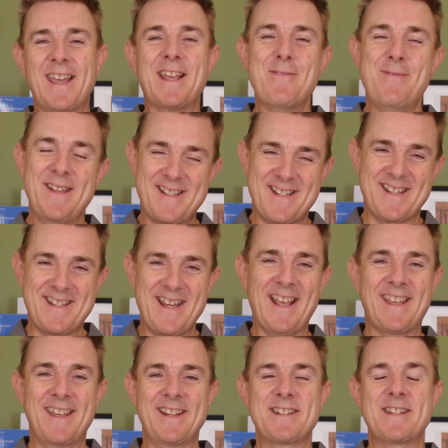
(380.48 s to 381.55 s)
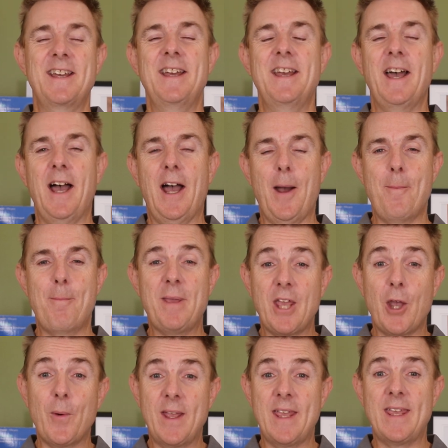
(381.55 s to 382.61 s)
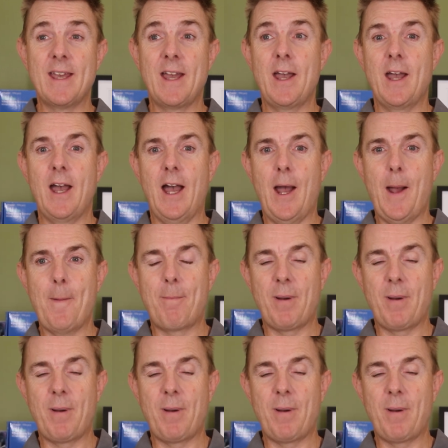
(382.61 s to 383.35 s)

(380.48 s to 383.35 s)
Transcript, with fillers: gigabits a second uh, PoE uh,